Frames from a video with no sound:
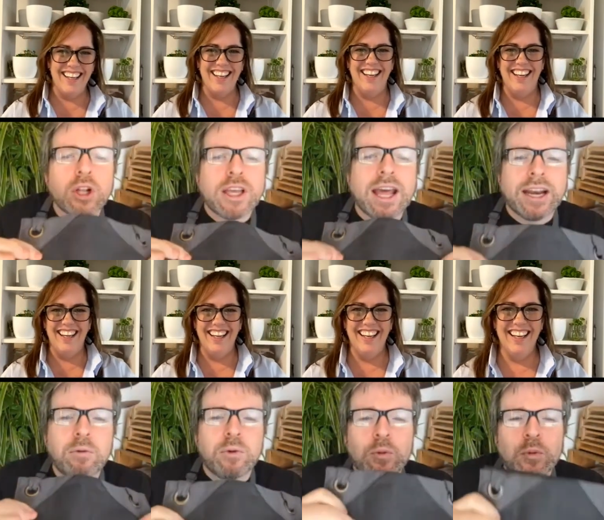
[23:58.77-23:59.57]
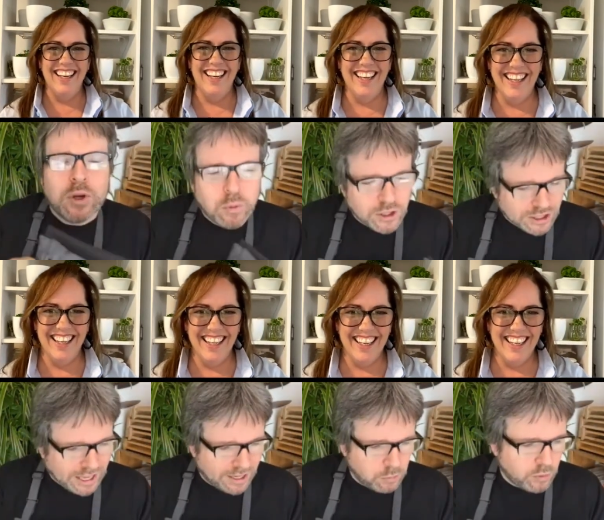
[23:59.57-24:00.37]
Speaker 1: We, we will get it
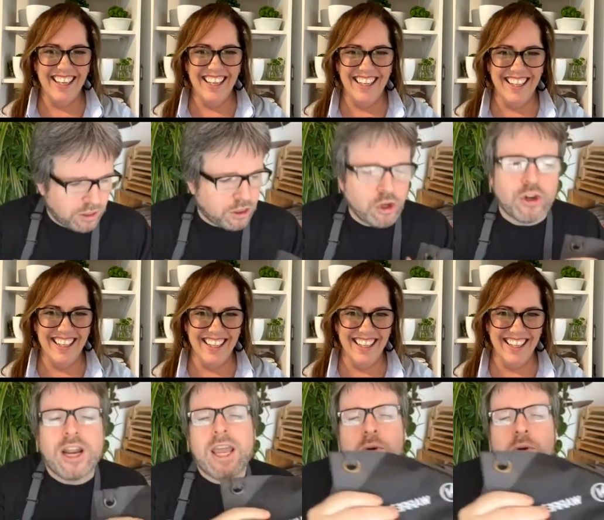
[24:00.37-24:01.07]
with your name on it.